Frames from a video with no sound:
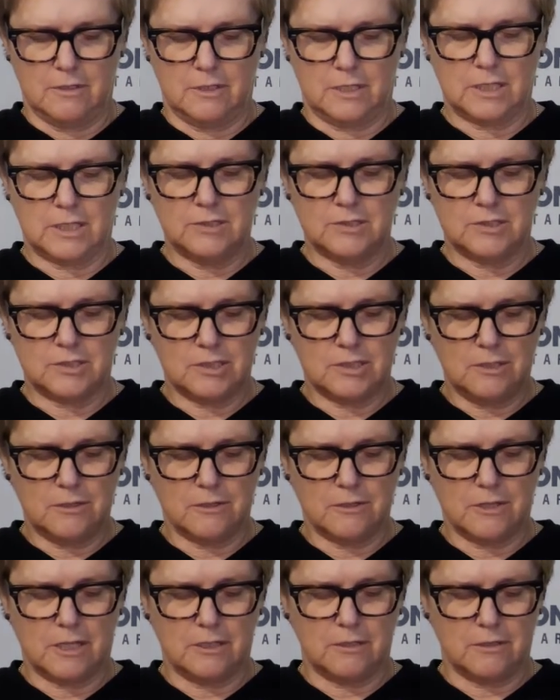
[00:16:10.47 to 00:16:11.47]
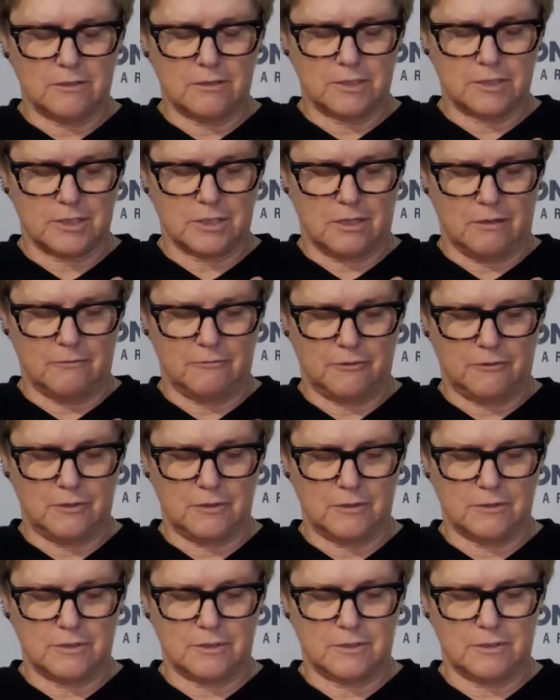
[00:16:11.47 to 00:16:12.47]
consider that your
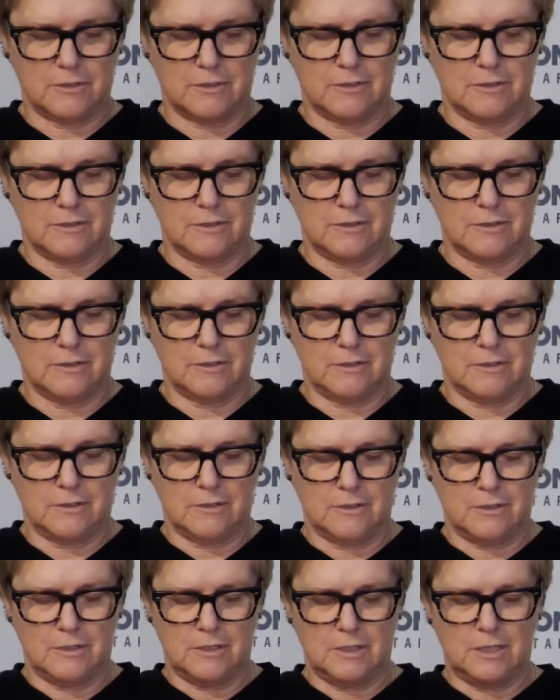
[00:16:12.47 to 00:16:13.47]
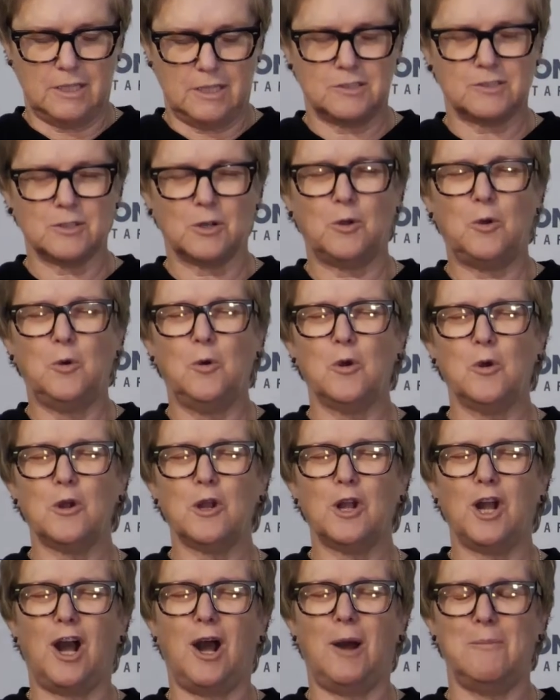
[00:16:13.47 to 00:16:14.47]
discomfort is a core
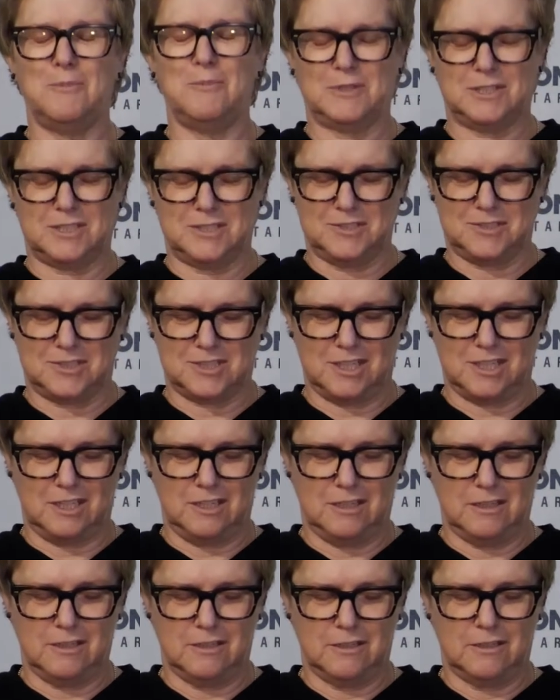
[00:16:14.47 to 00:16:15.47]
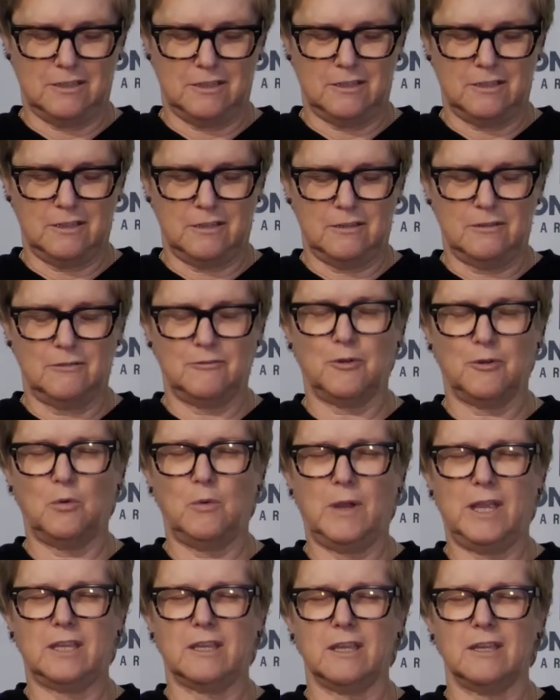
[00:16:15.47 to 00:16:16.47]
competency for
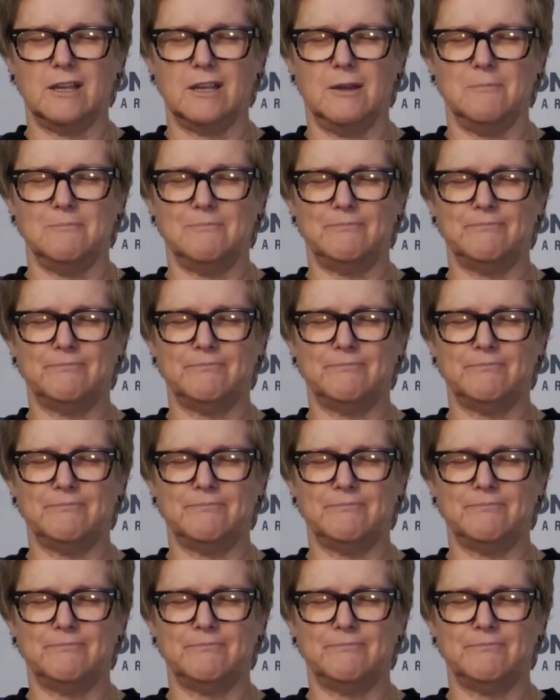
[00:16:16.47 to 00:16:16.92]
waking up.